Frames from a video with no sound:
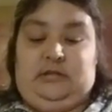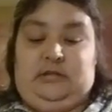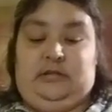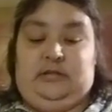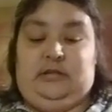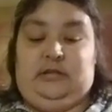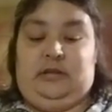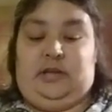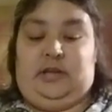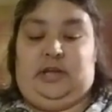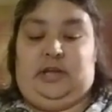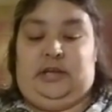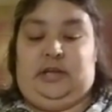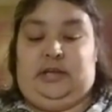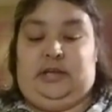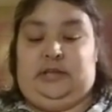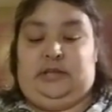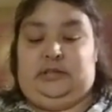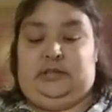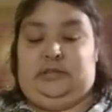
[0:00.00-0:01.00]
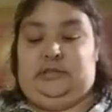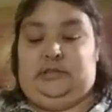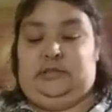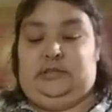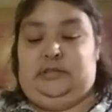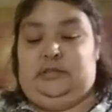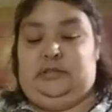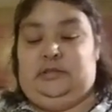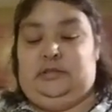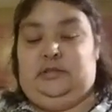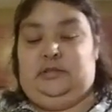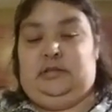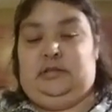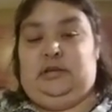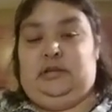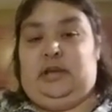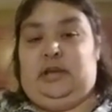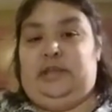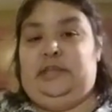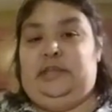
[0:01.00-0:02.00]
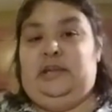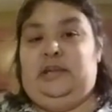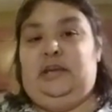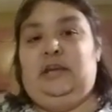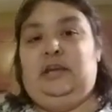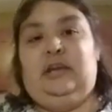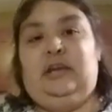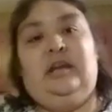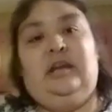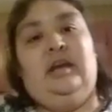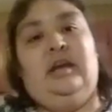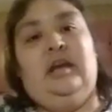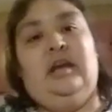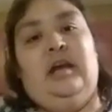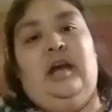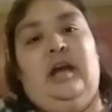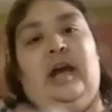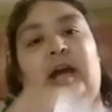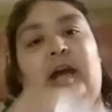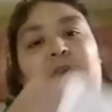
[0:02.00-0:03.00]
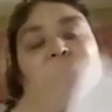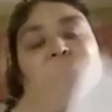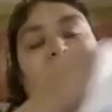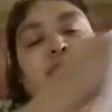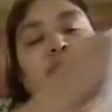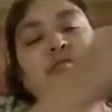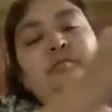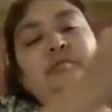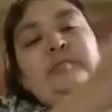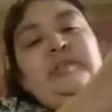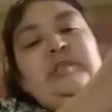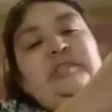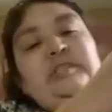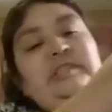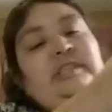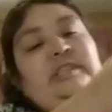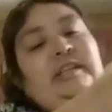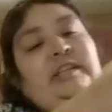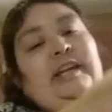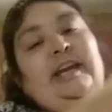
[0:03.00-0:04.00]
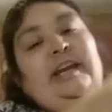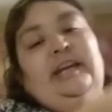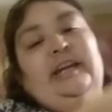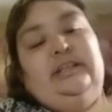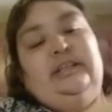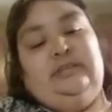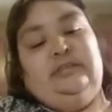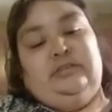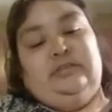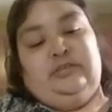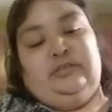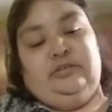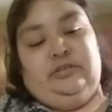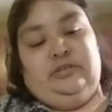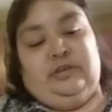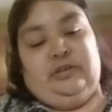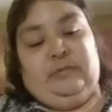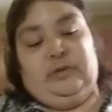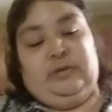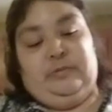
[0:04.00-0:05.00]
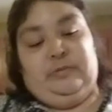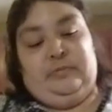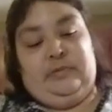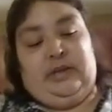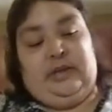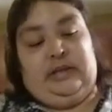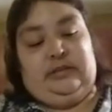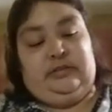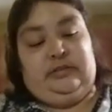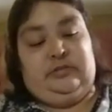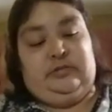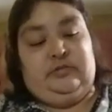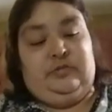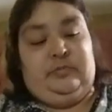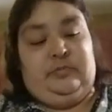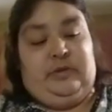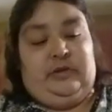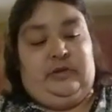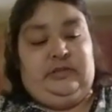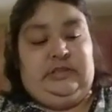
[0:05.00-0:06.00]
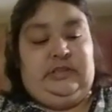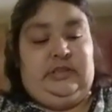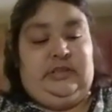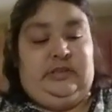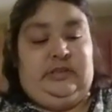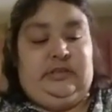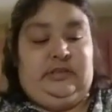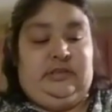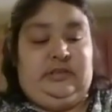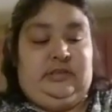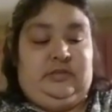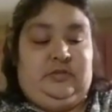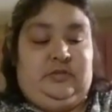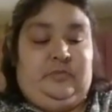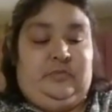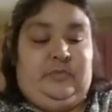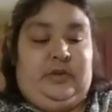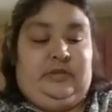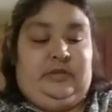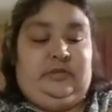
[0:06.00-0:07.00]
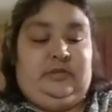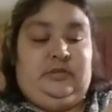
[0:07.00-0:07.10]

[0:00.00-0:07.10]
And I think I also mentioned that I added the sugar. I'm going to add the 2 pounds in here, 2 pounds of